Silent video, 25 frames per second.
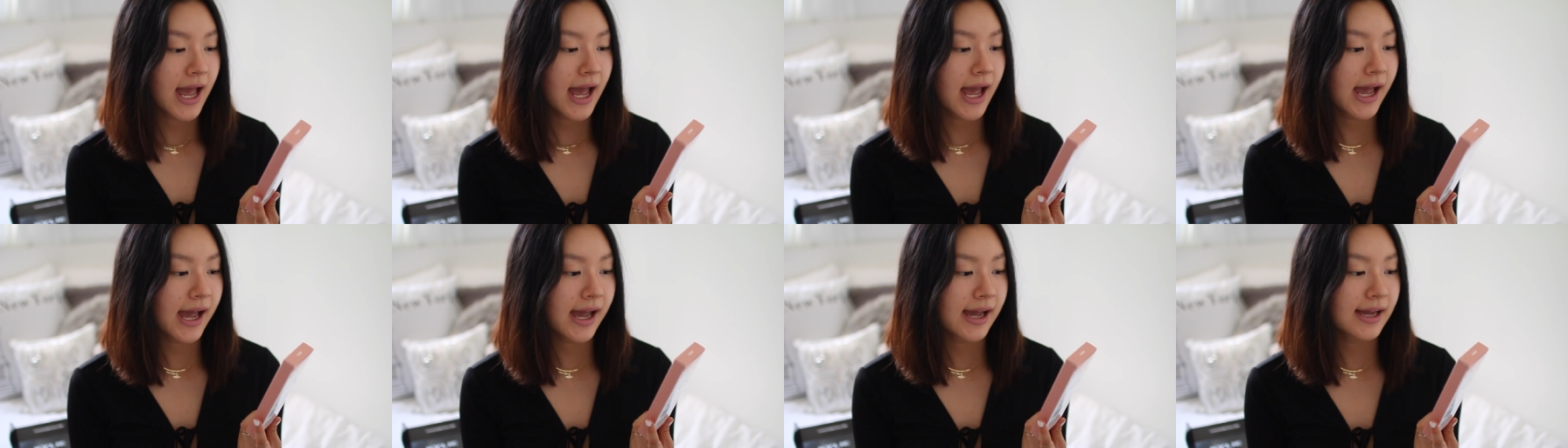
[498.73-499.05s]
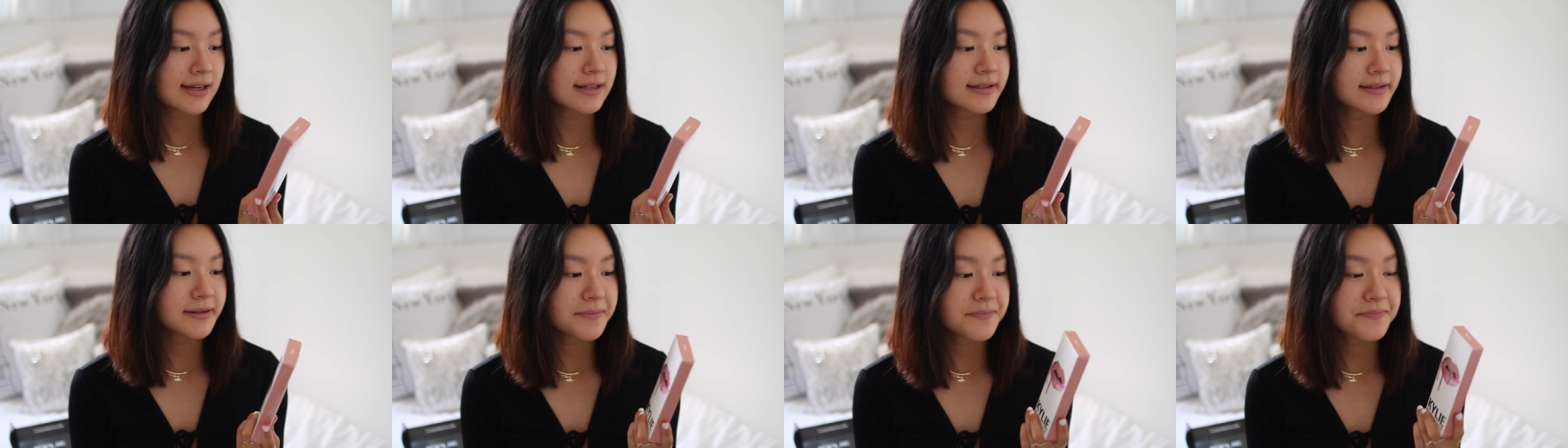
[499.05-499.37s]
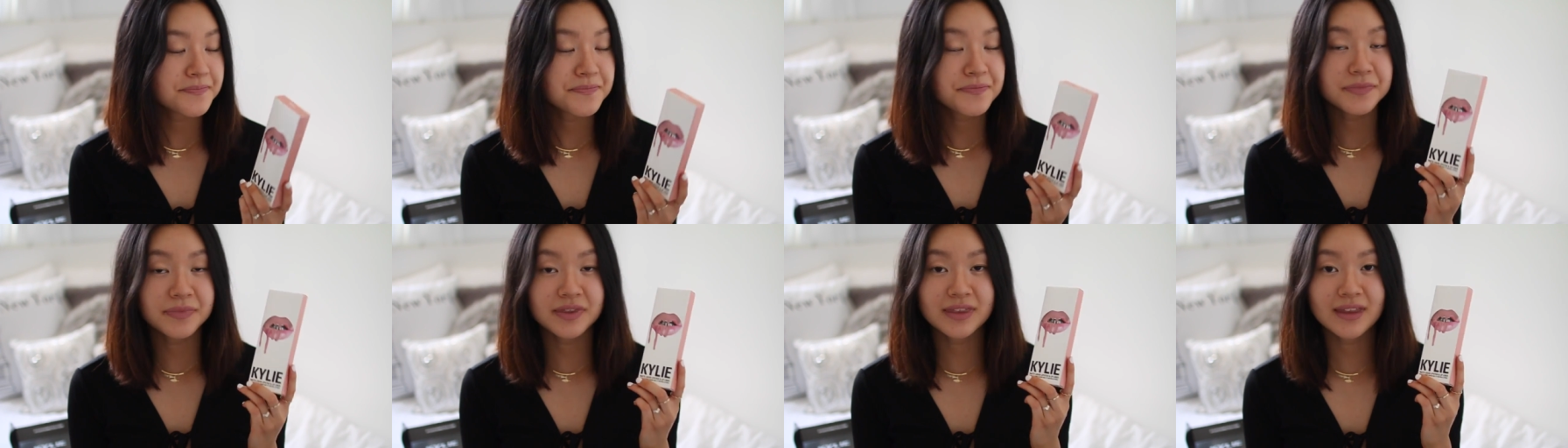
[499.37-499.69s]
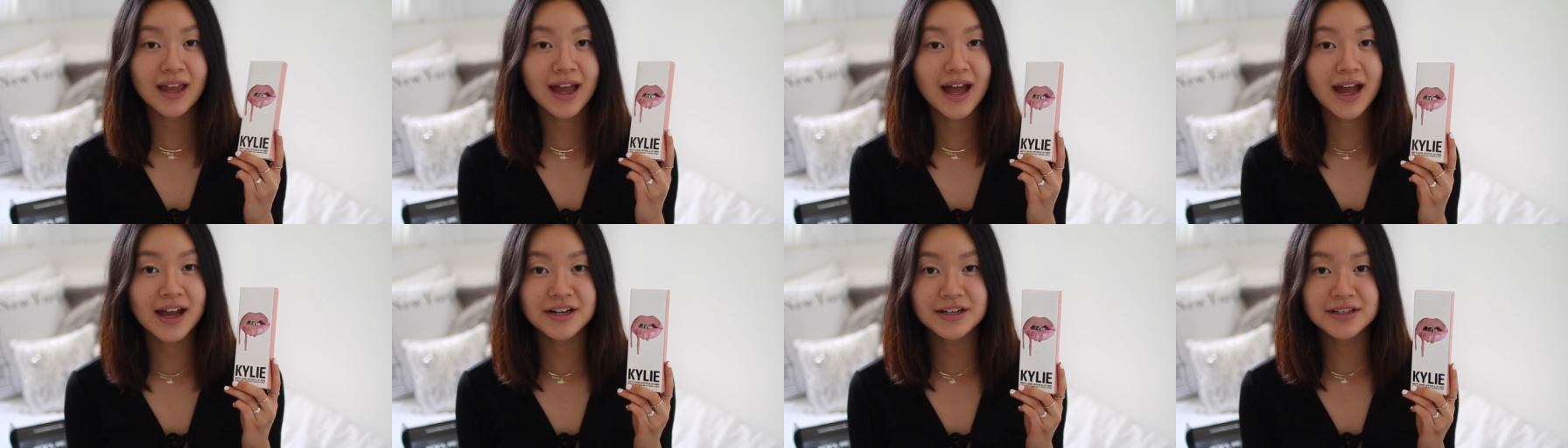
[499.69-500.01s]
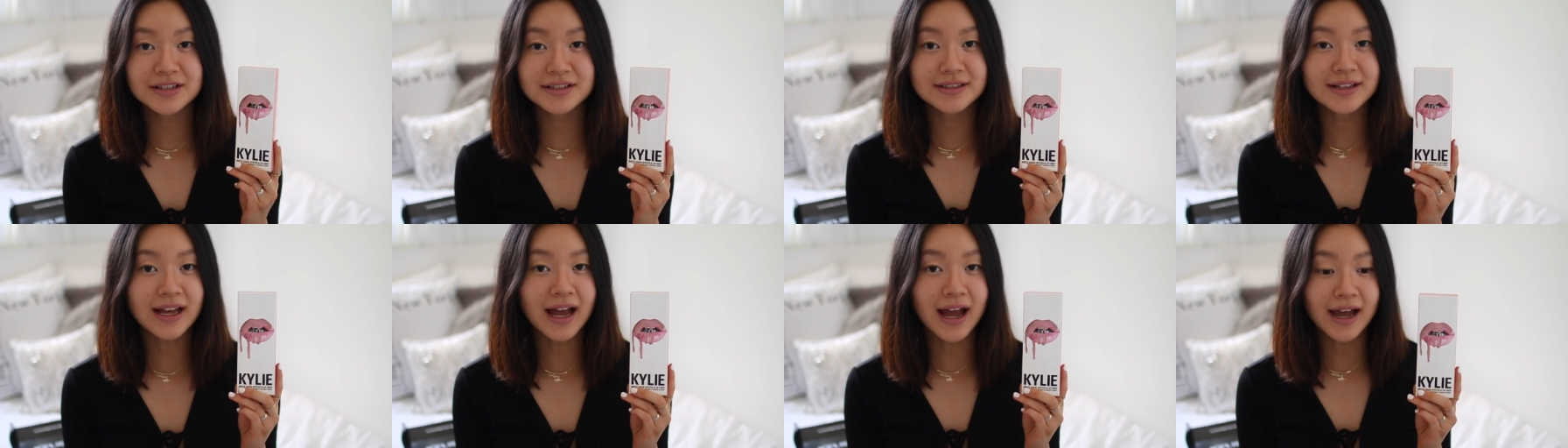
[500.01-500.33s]
and I
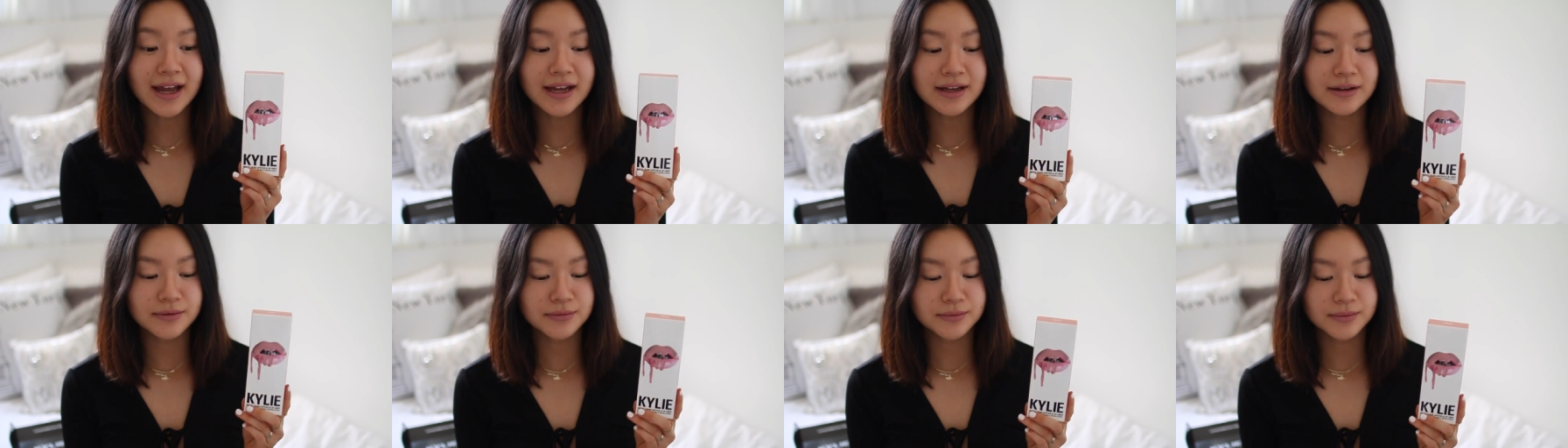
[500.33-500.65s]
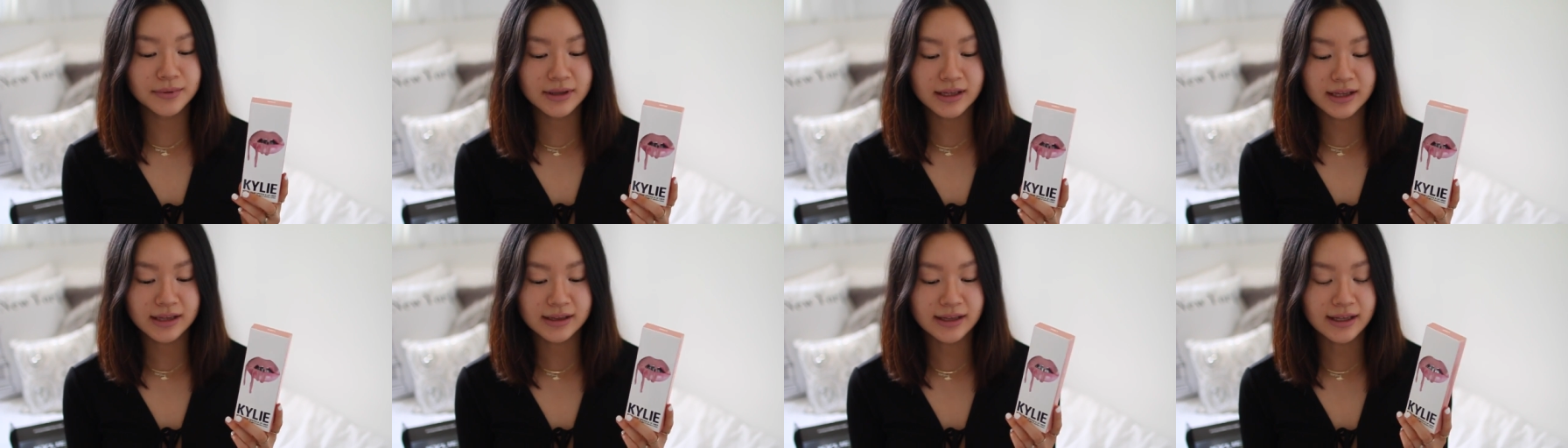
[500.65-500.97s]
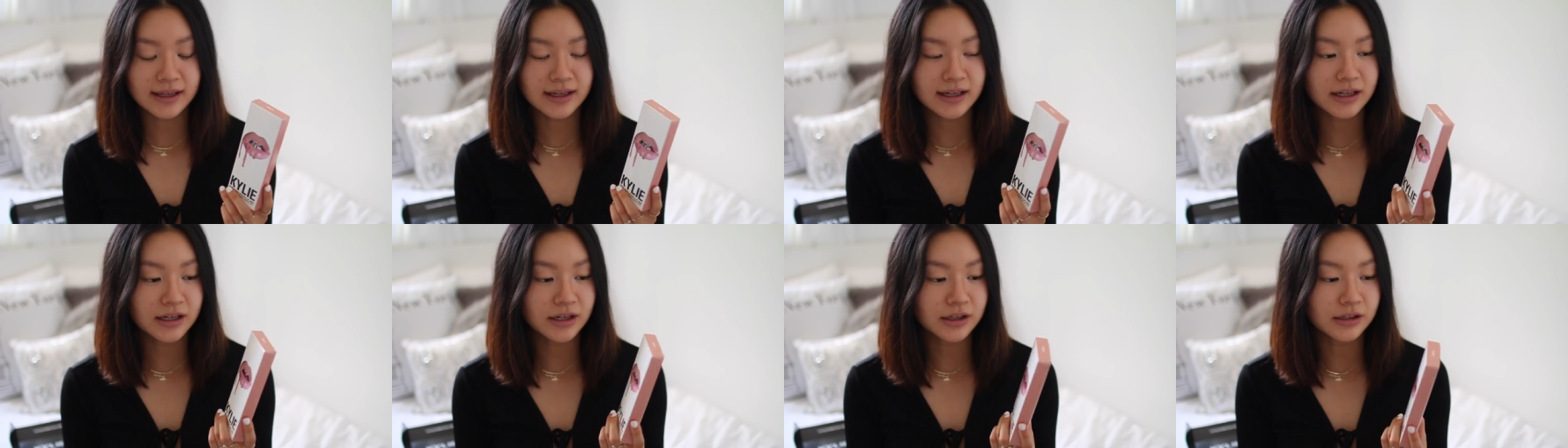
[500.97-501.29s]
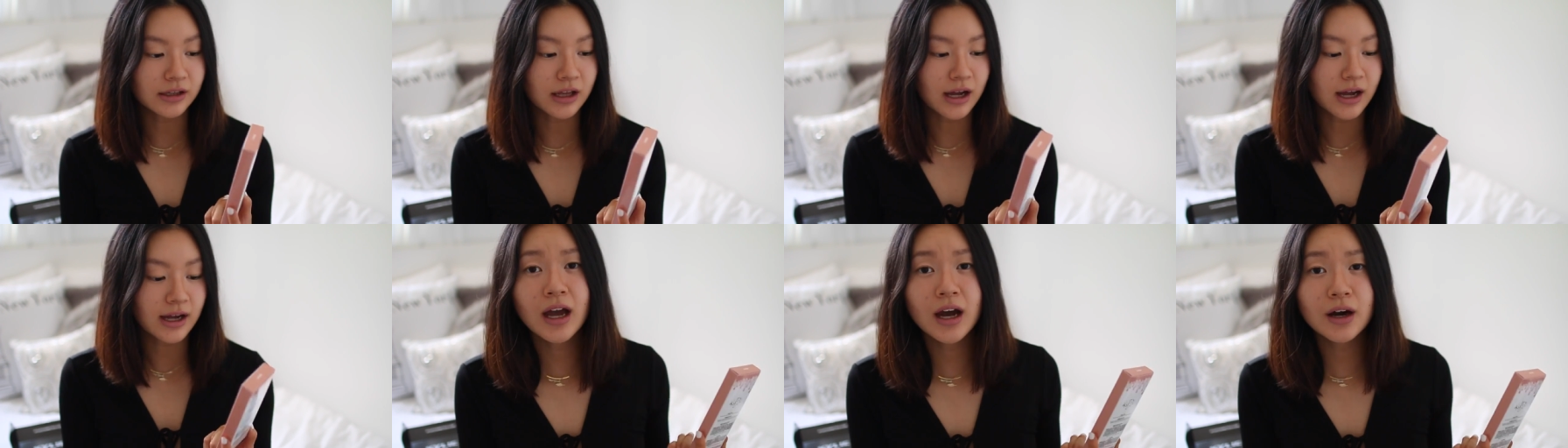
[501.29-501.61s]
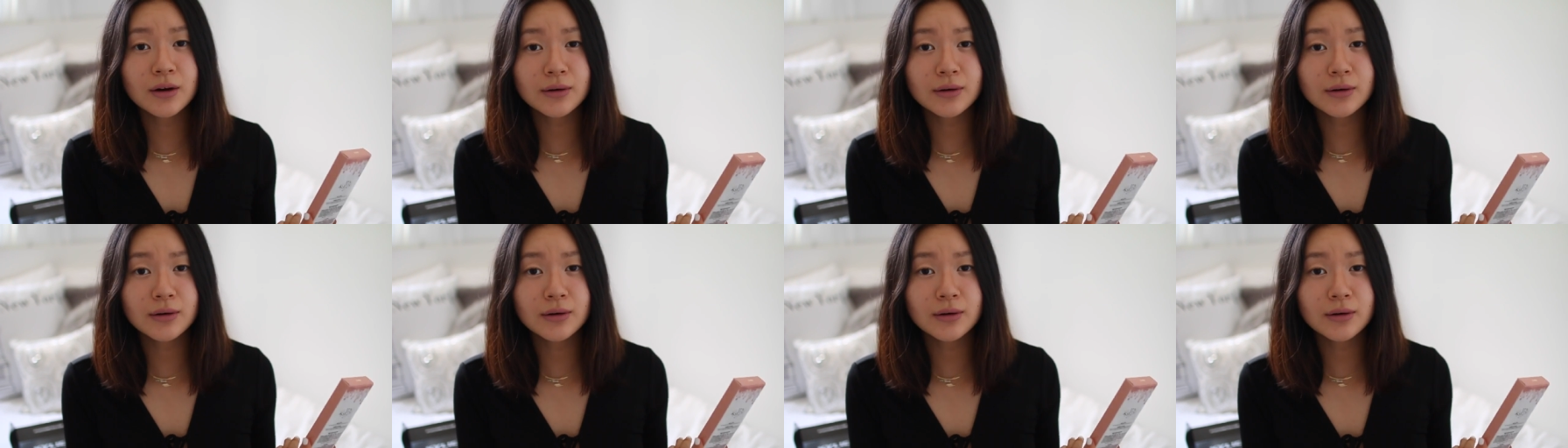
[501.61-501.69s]
just I really like it a lot.